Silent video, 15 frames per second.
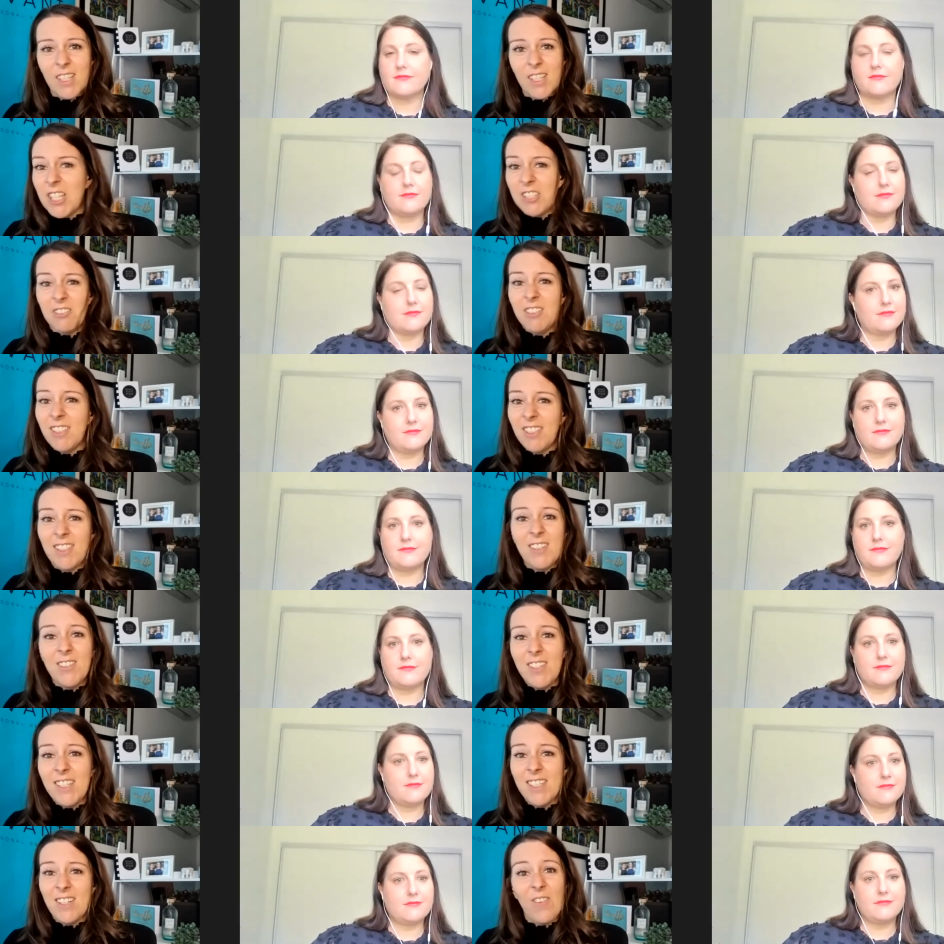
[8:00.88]
Speaker 1: No, you don't.
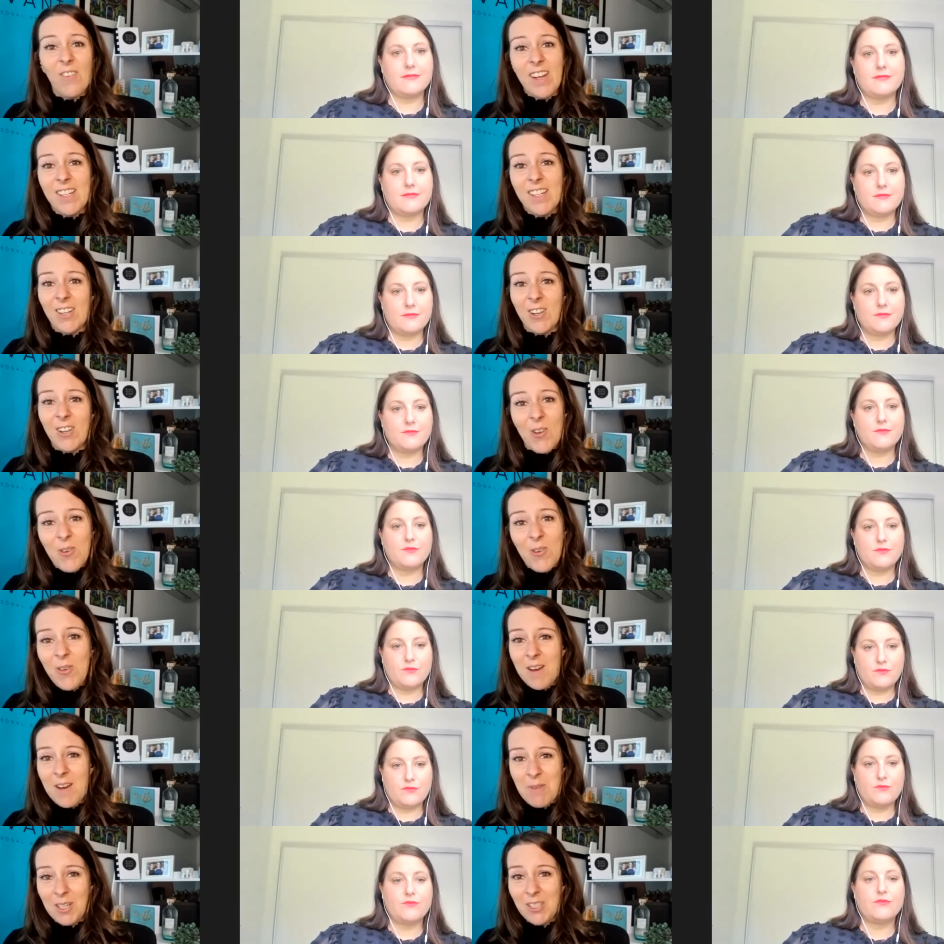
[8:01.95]
You need to find out who
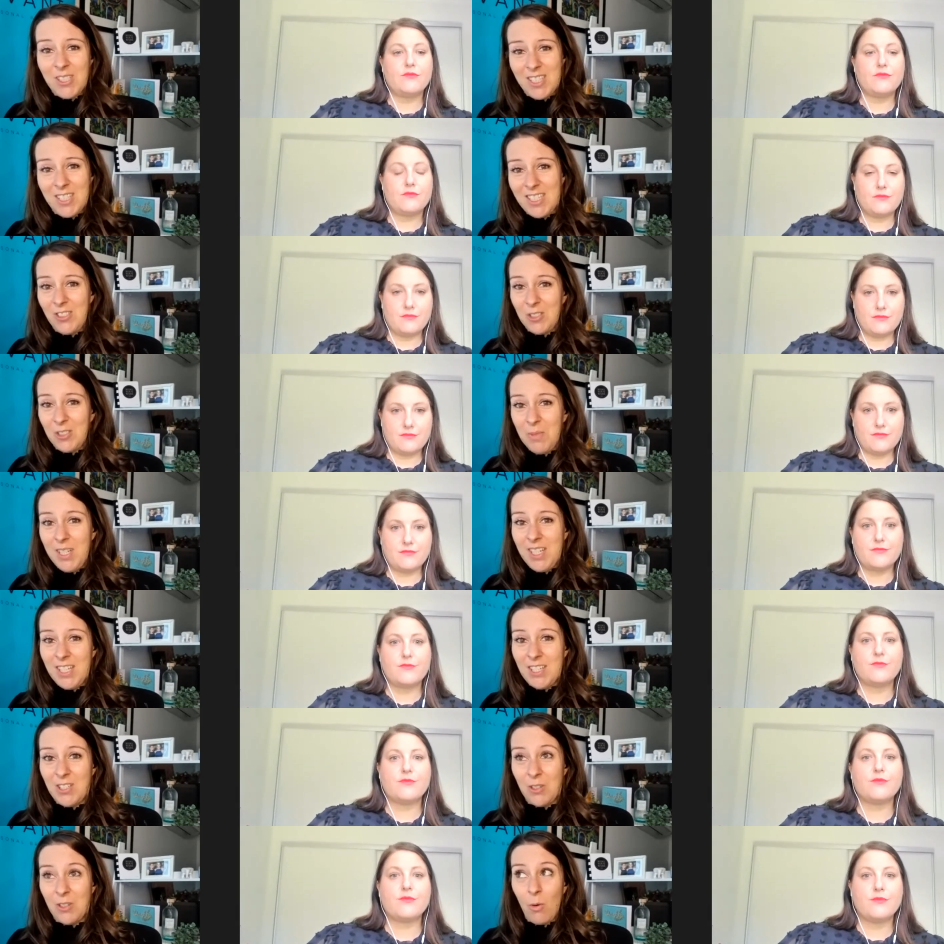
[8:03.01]
that person is you're
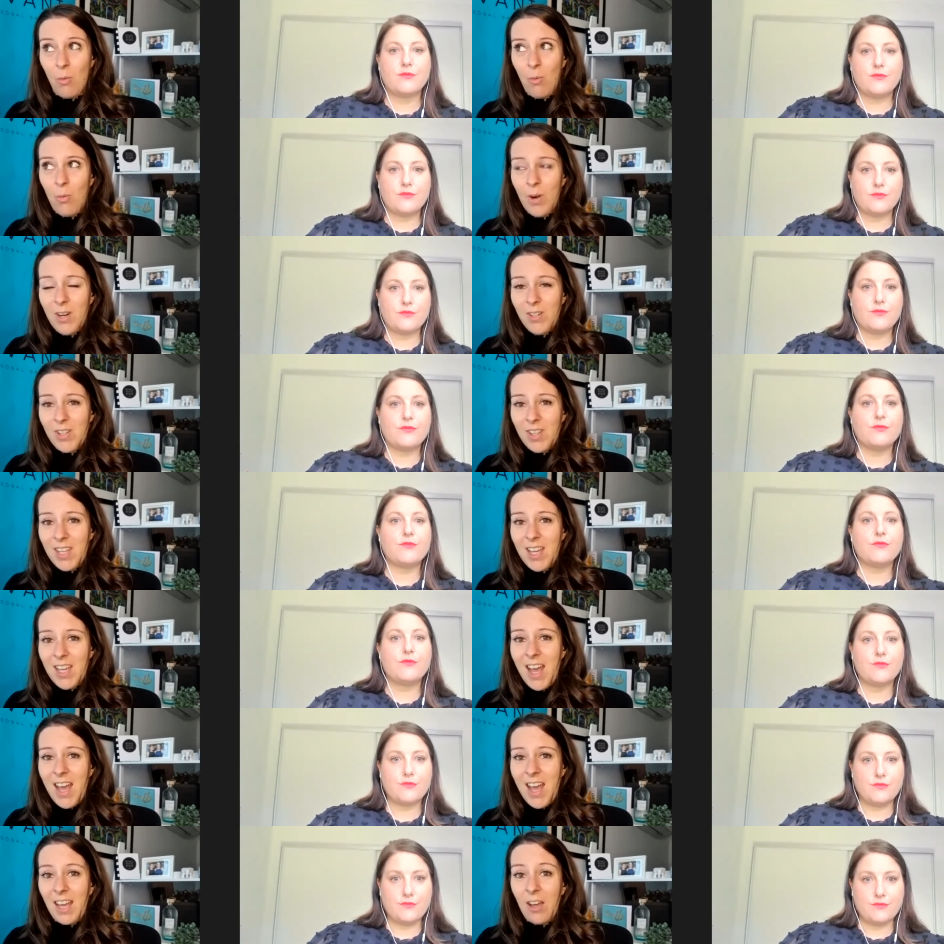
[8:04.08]
speaking to. Where do
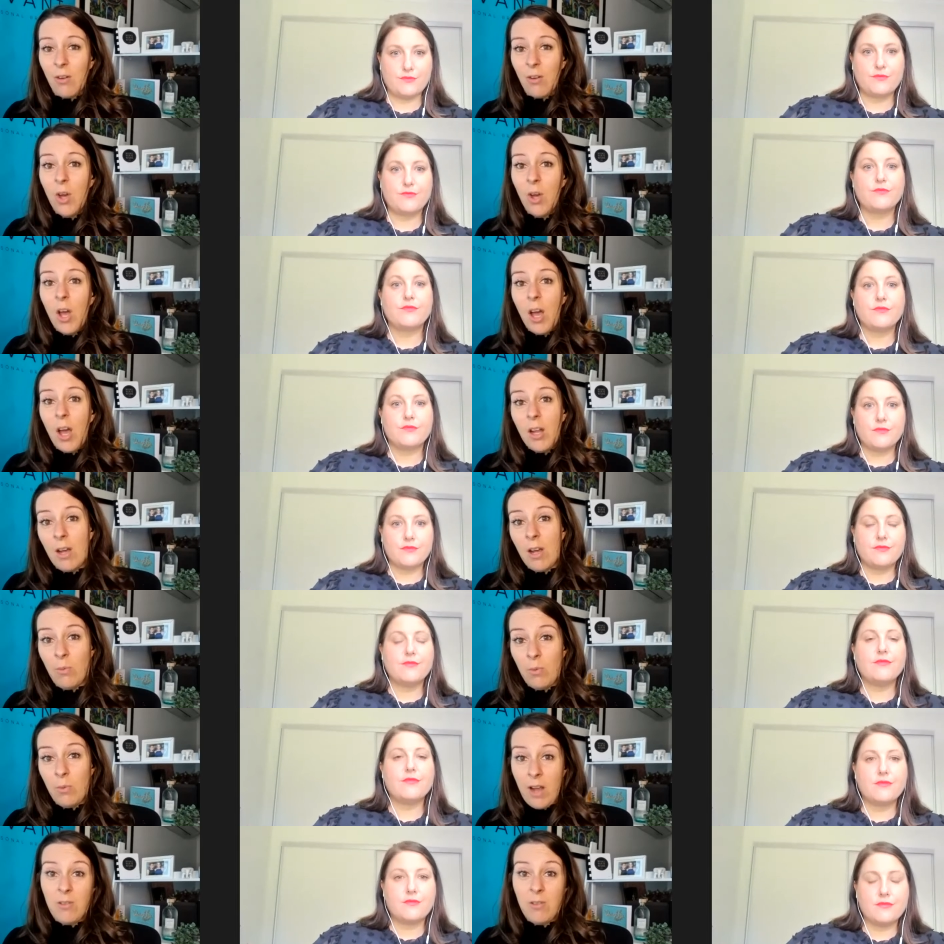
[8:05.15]
they hang out and
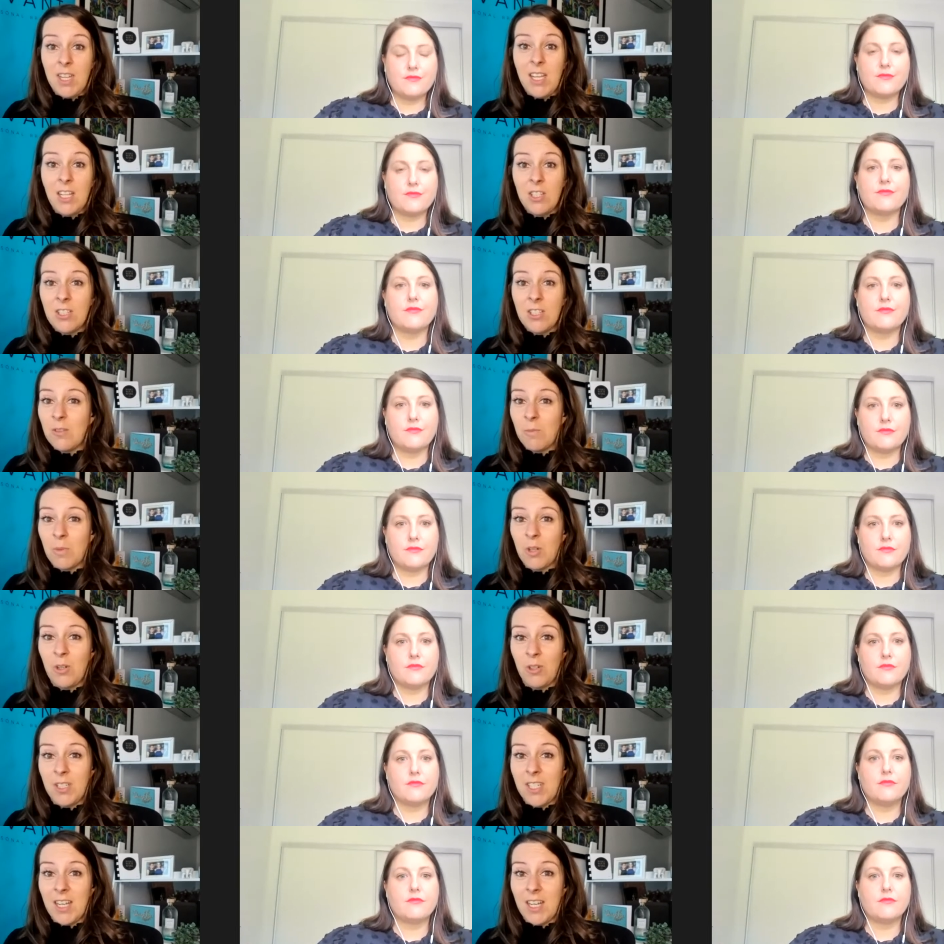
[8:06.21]
how, how do they consume
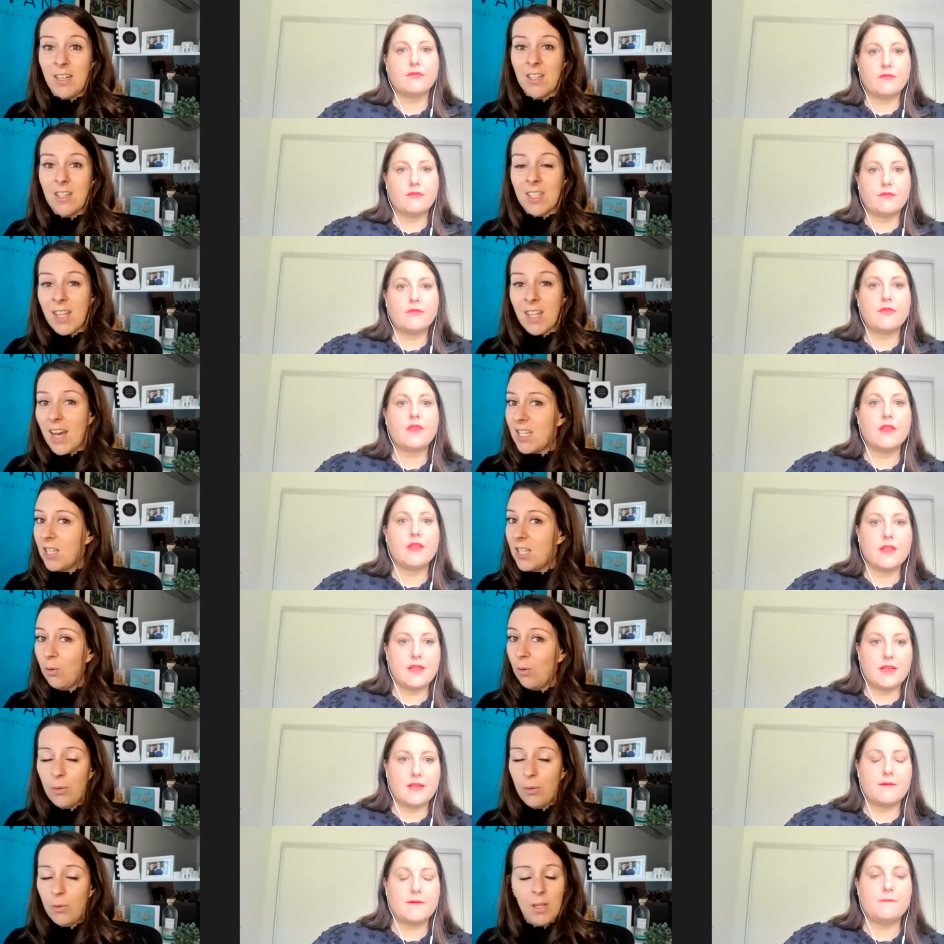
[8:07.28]
content? Because that's
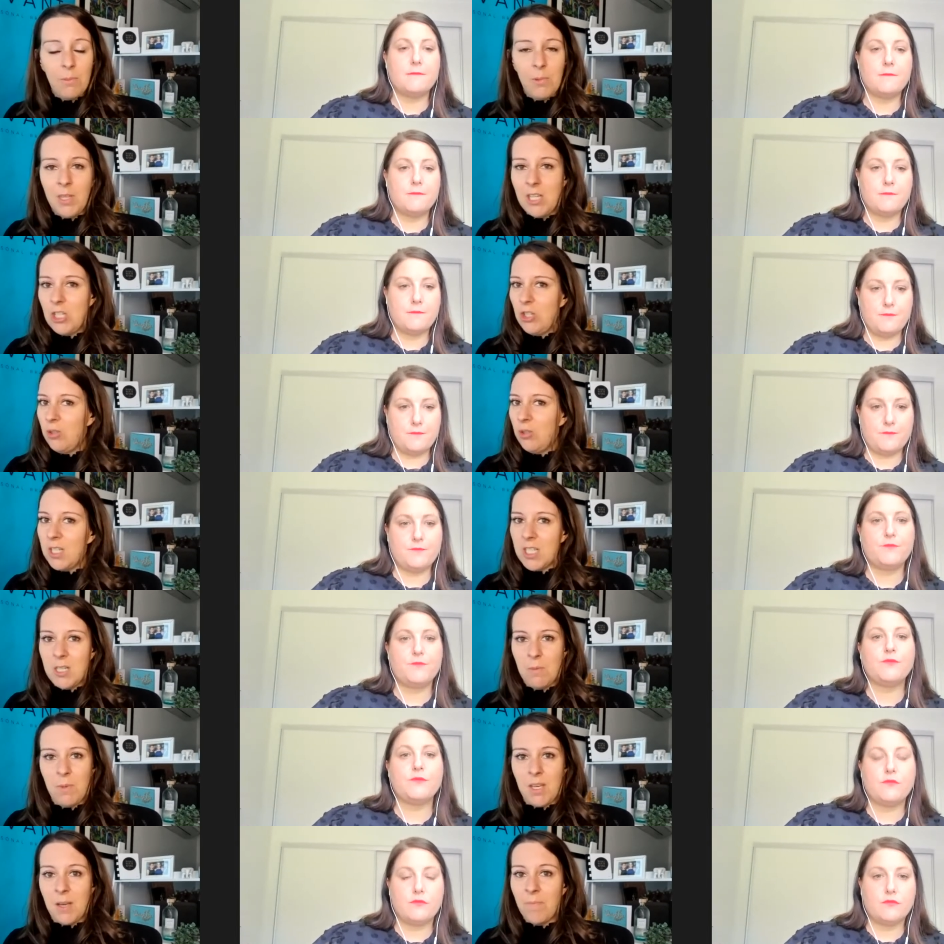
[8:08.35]
the only place you need
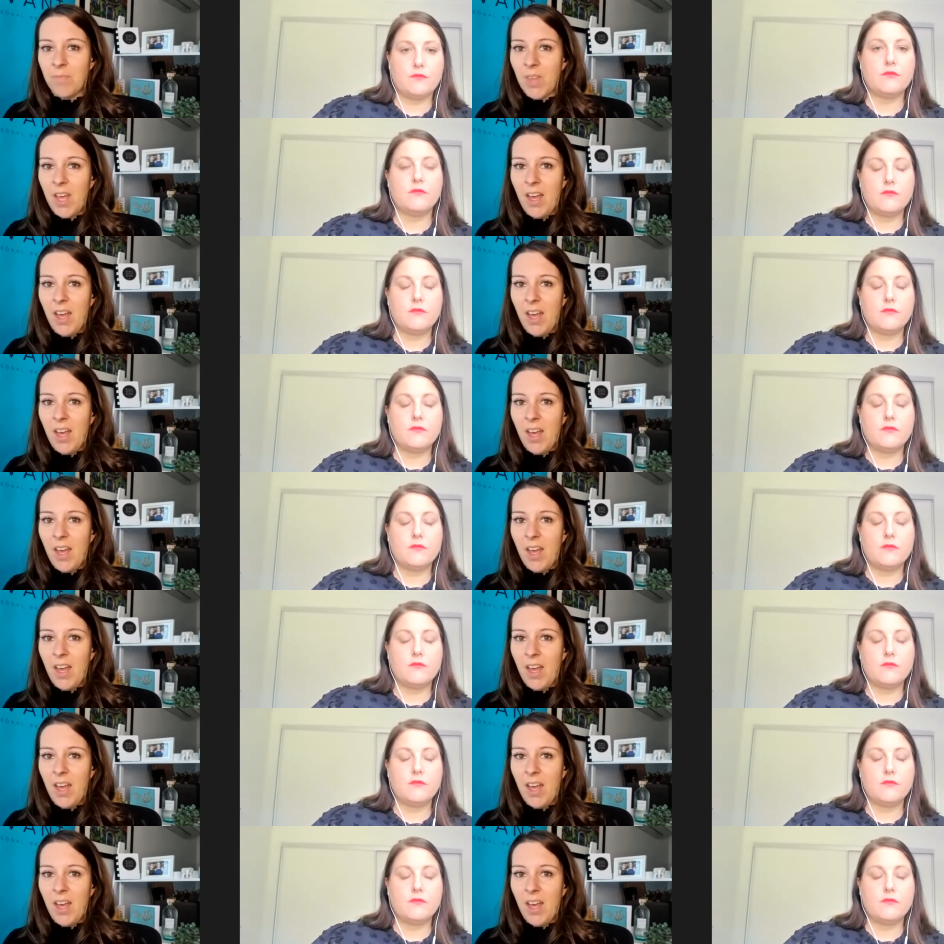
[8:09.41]
to be.